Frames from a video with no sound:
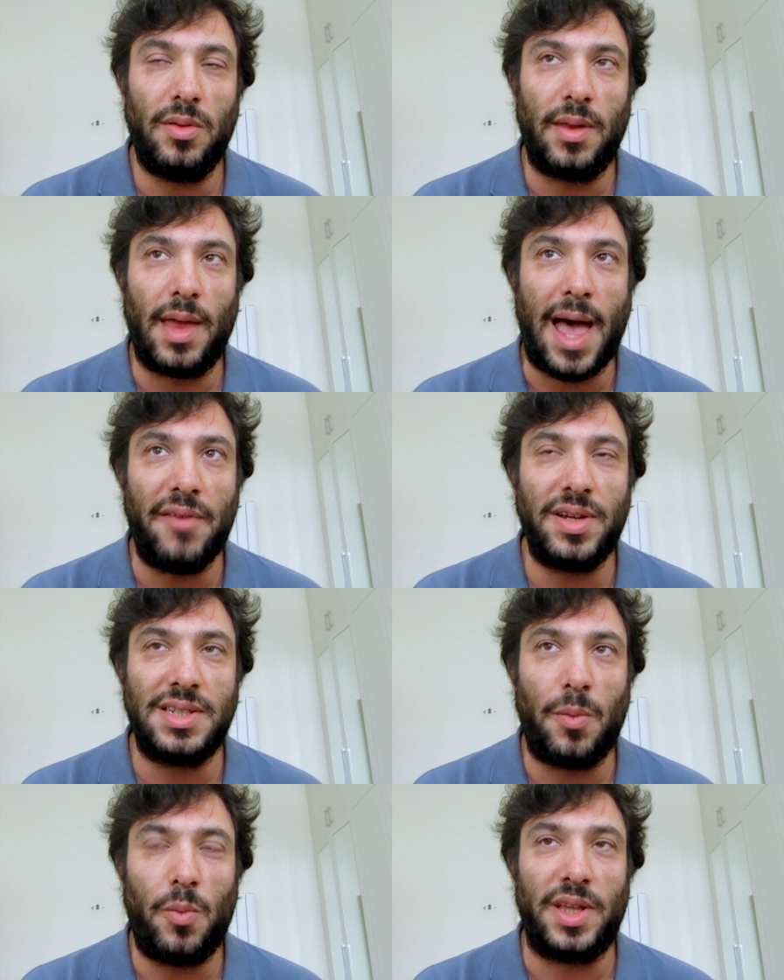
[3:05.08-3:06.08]
having
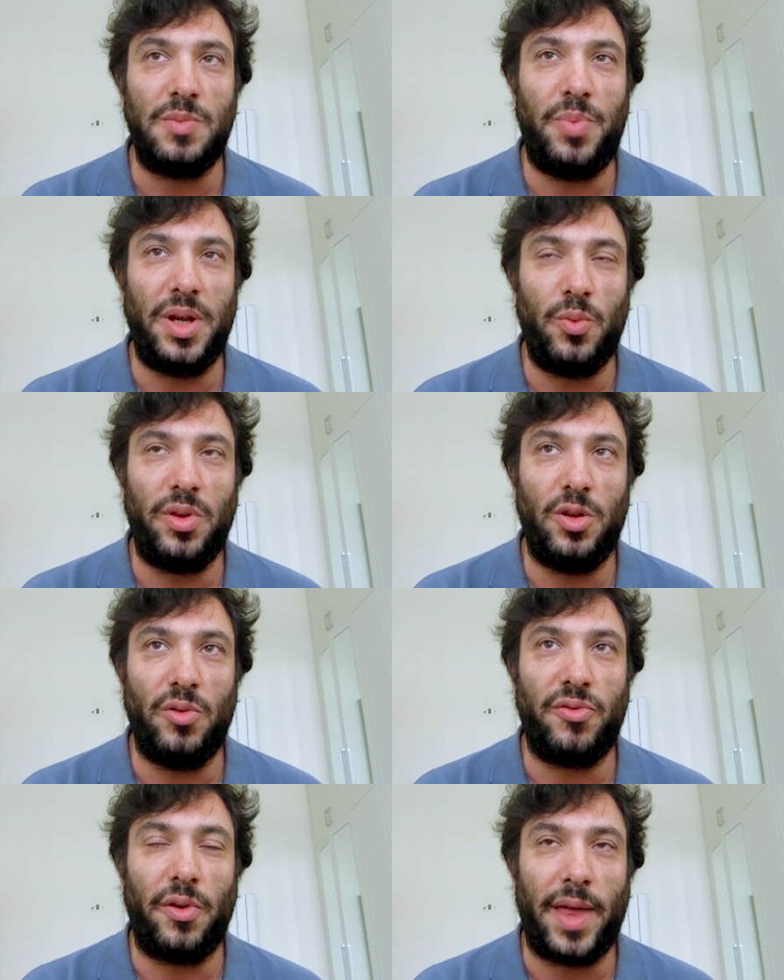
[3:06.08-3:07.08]
someone that's been with you
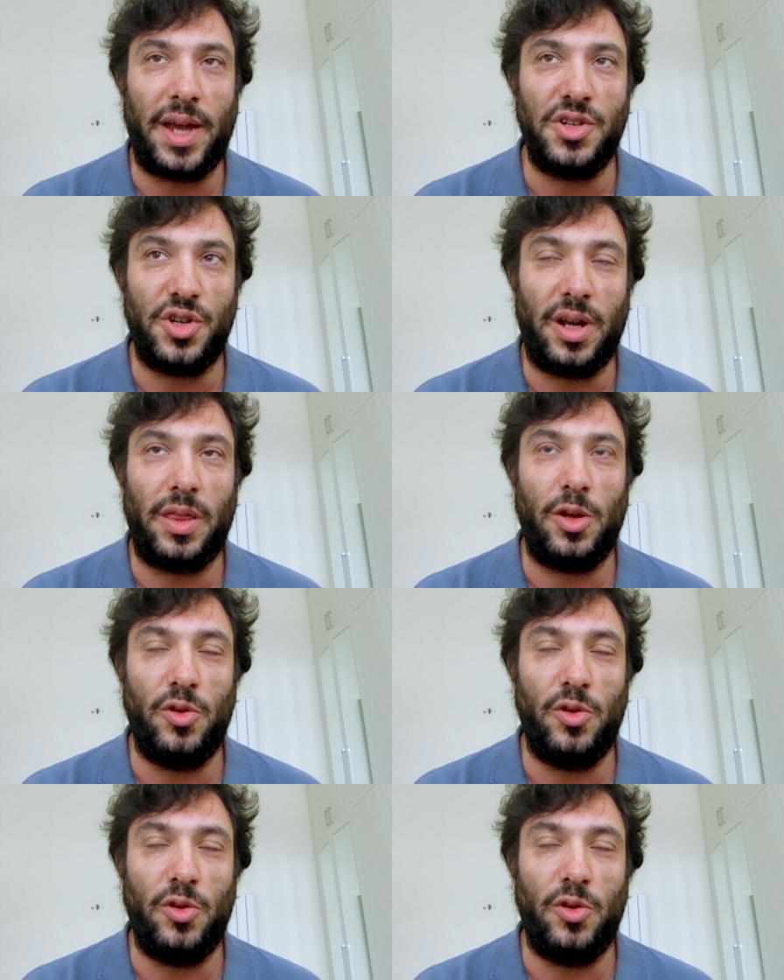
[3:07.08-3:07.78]
for that journey that